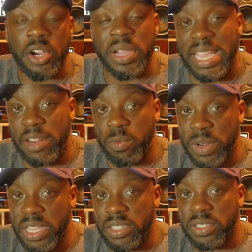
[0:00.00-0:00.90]
her head
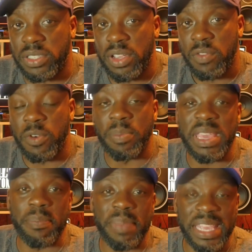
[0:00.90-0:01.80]
rings from
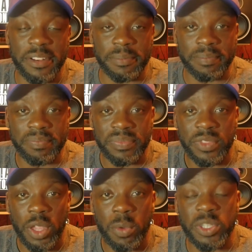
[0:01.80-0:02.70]
being beaten.
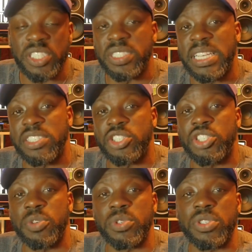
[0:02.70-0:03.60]
What she says is
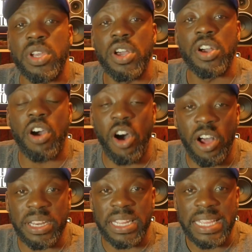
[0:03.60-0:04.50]
she was
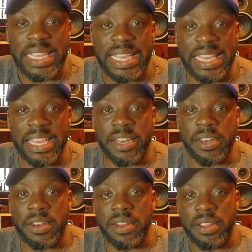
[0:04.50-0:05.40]
caught
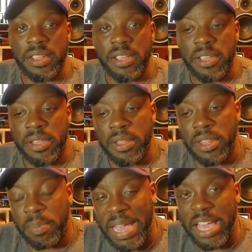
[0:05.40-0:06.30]
in
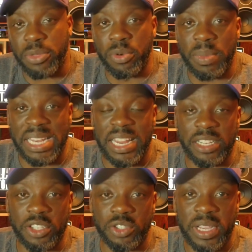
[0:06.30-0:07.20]
the bathroom by
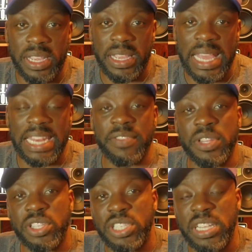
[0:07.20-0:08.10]
Dr. Dre, and even
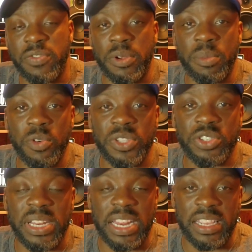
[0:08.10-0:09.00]
the scene from the movie
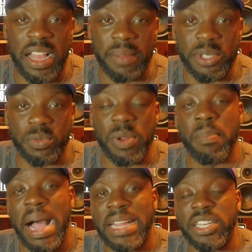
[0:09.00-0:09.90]
Straight Outta Compton
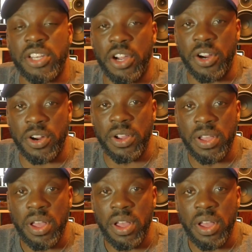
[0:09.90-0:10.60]
reminded her